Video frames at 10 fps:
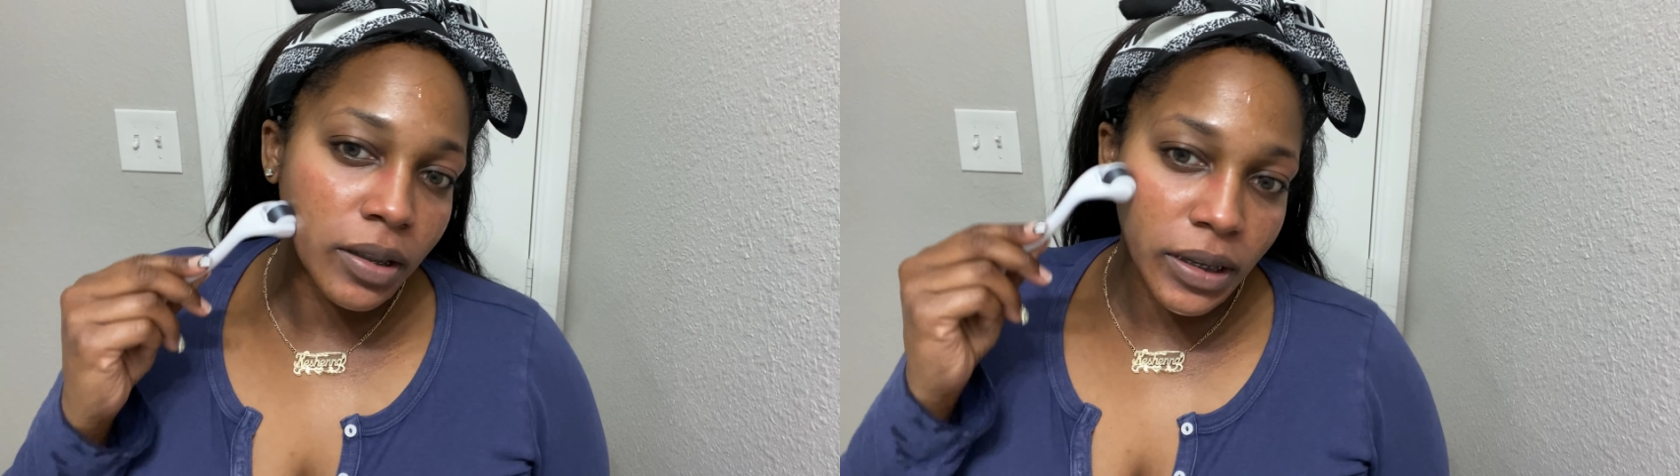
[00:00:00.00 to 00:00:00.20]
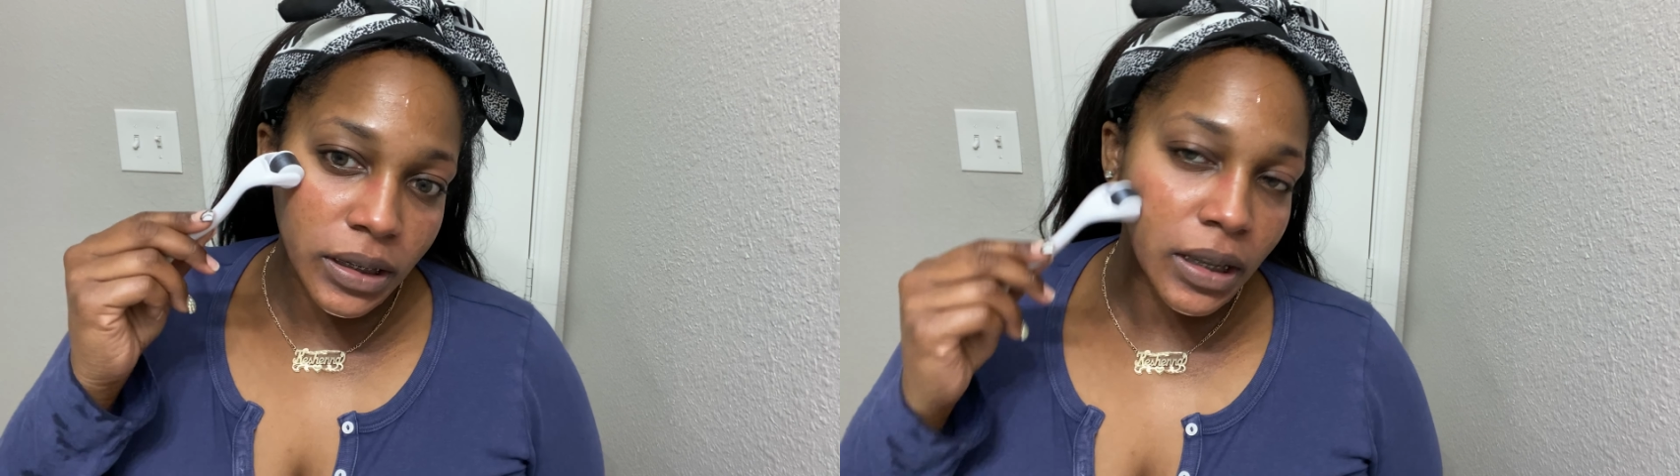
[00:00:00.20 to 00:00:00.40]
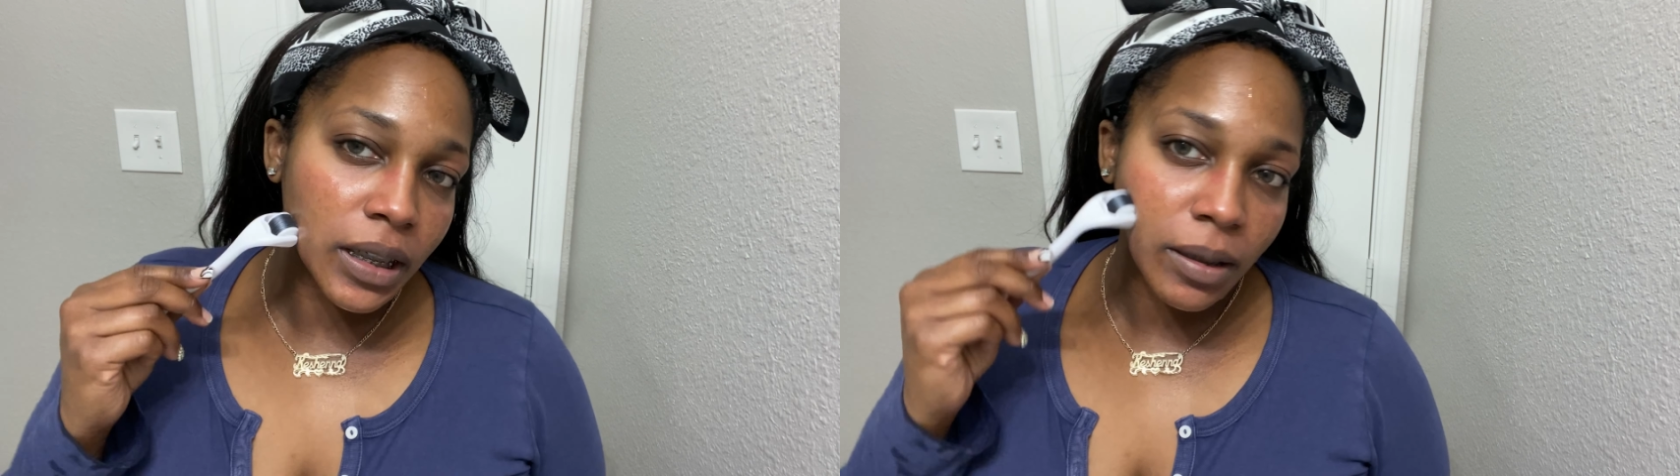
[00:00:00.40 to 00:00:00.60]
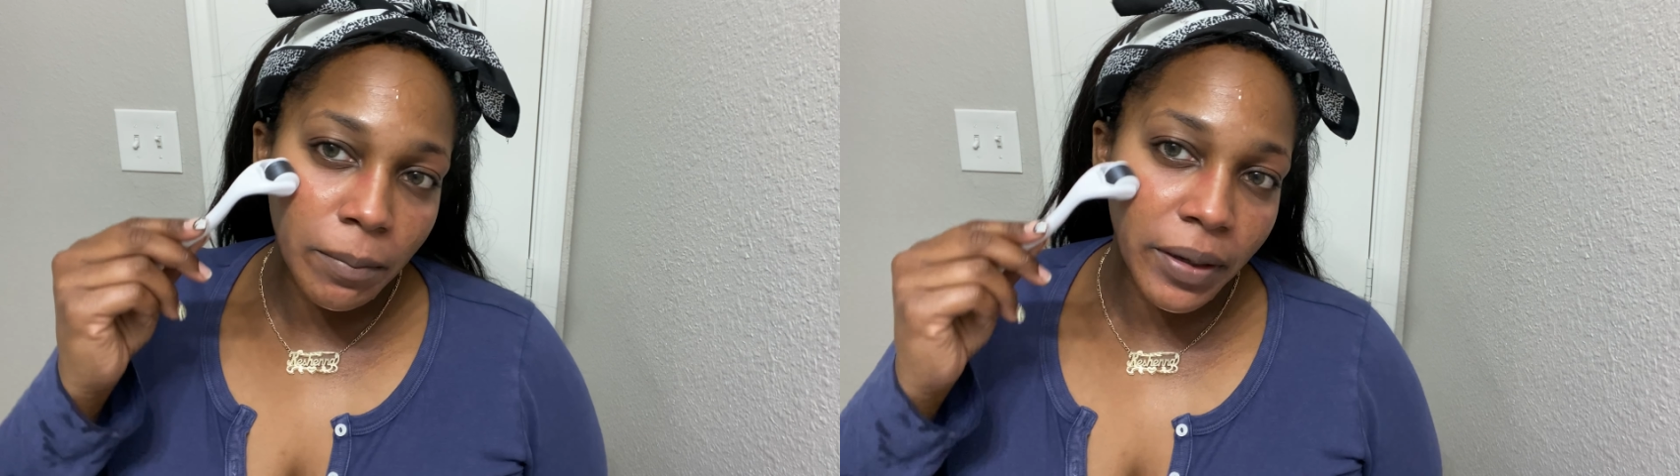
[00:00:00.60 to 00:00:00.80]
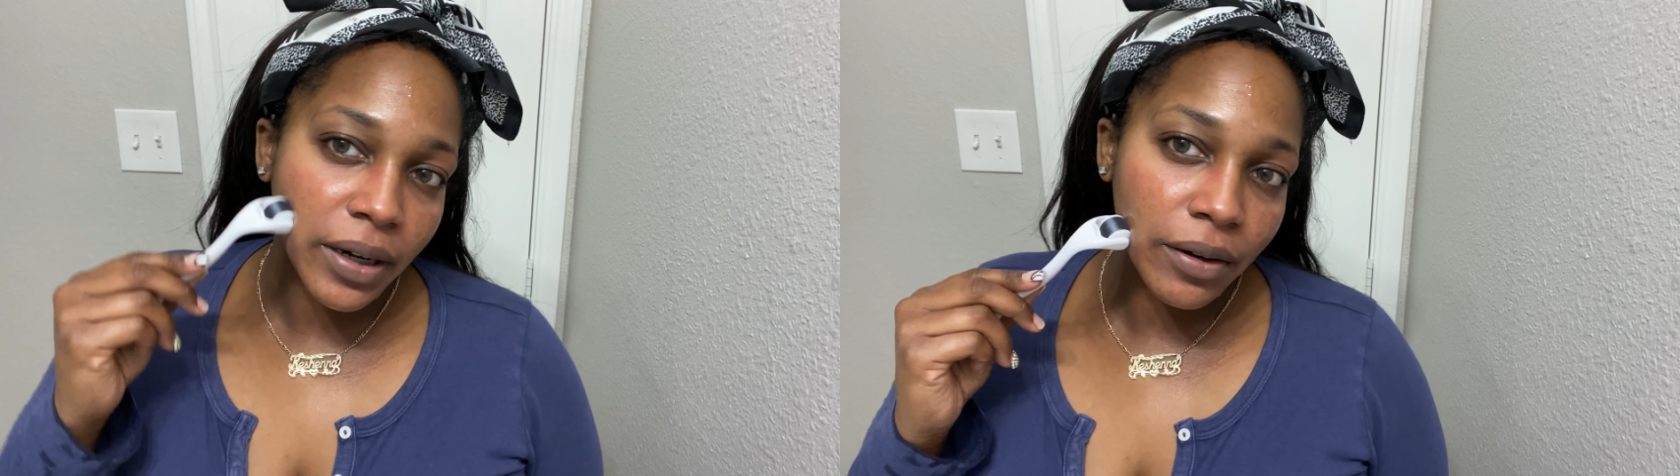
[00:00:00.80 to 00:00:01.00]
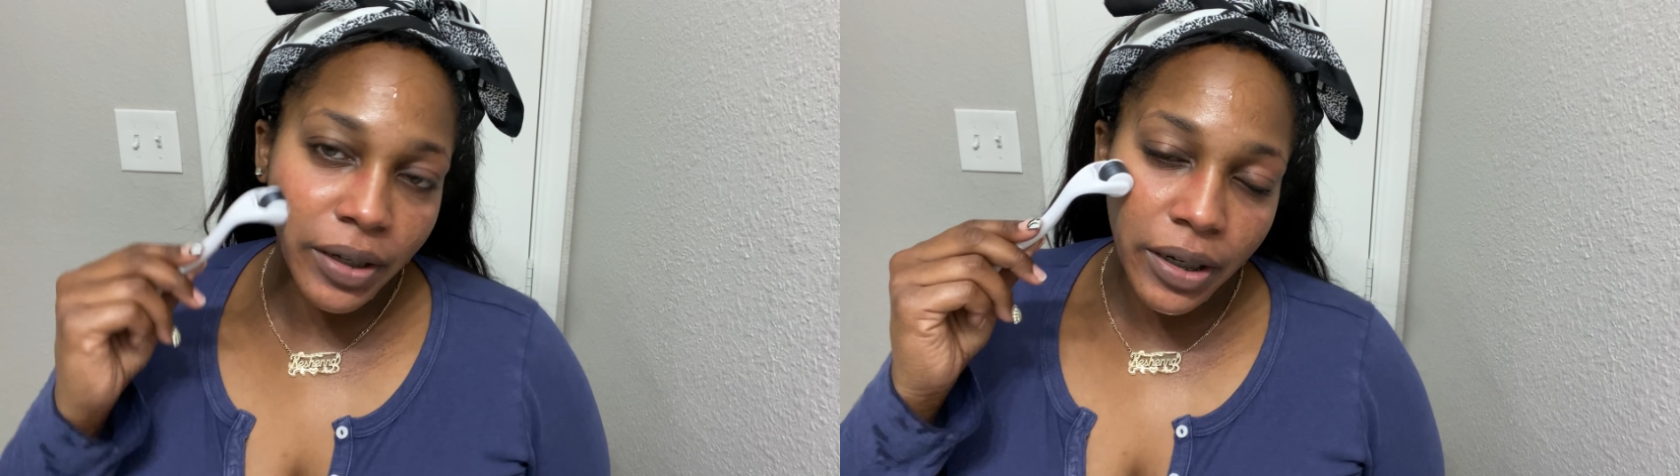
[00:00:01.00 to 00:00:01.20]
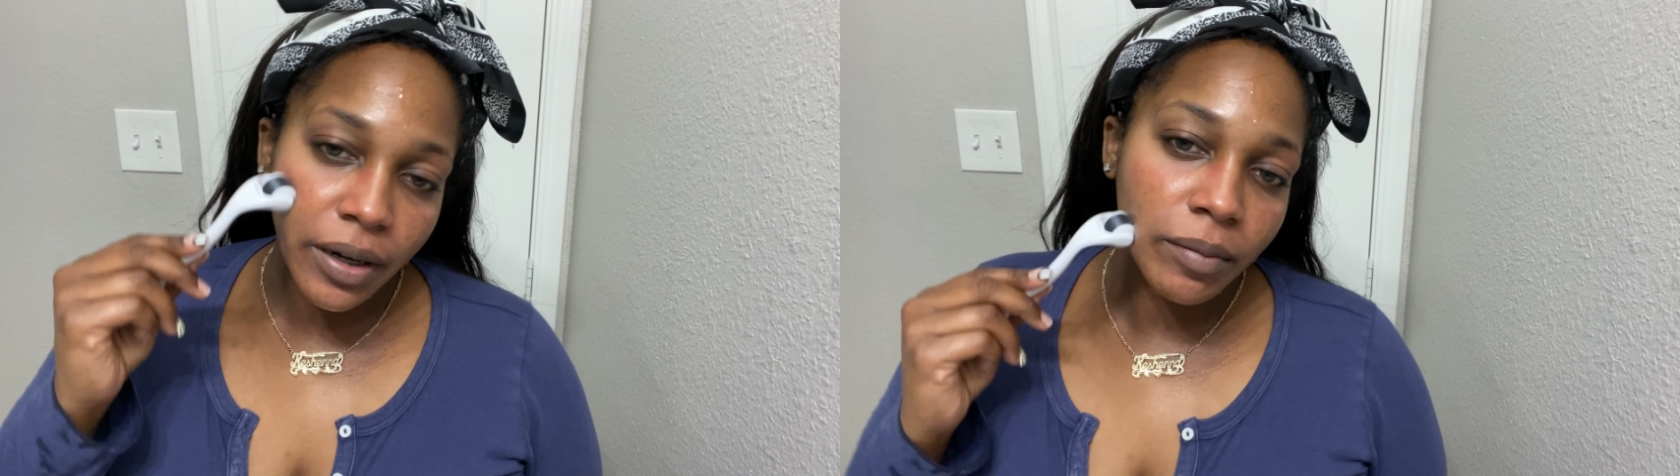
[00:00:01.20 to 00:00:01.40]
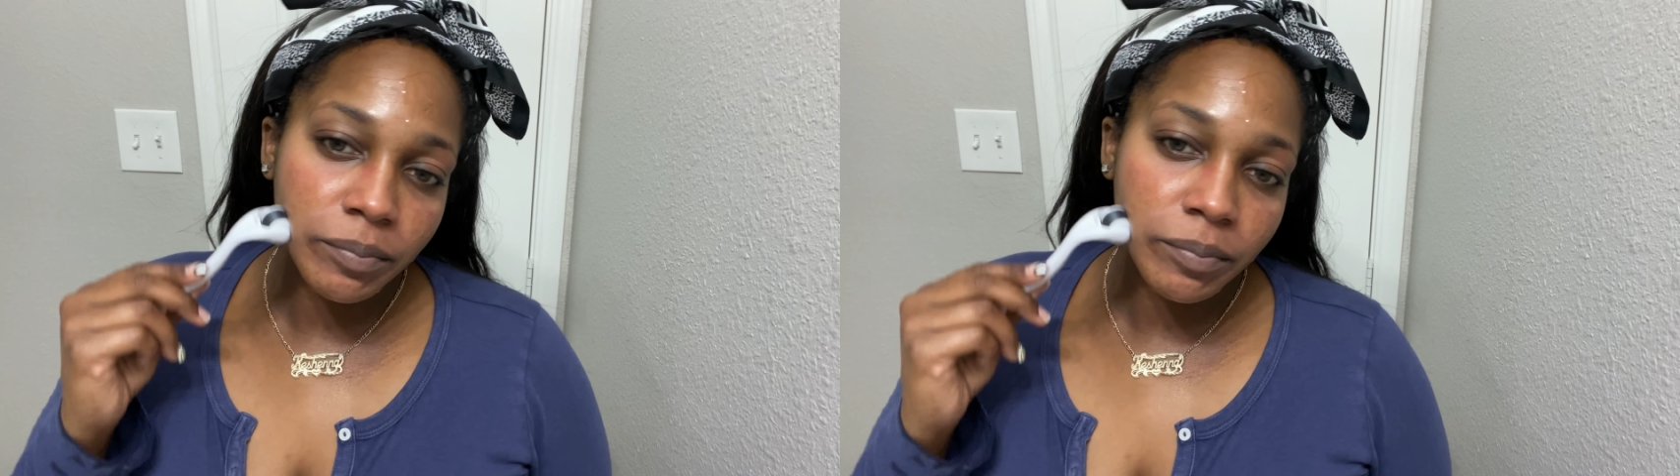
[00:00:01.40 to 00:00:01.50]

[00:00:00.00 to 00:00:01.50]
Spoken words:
is another barrier.